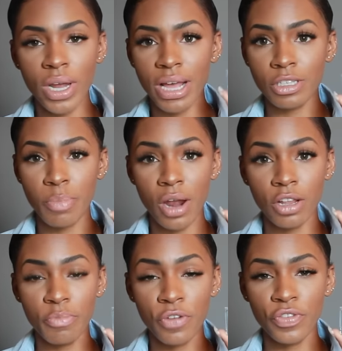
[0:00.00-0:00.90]
one ounce
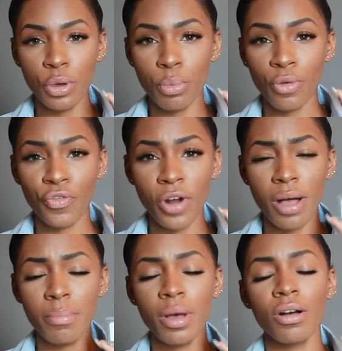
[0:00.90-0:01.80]
bottle of perfume
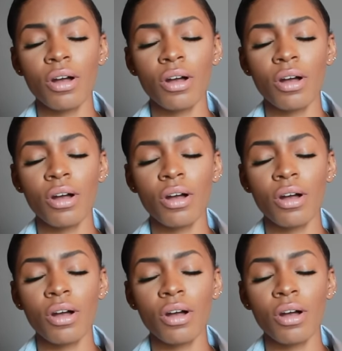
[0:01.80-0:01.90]
from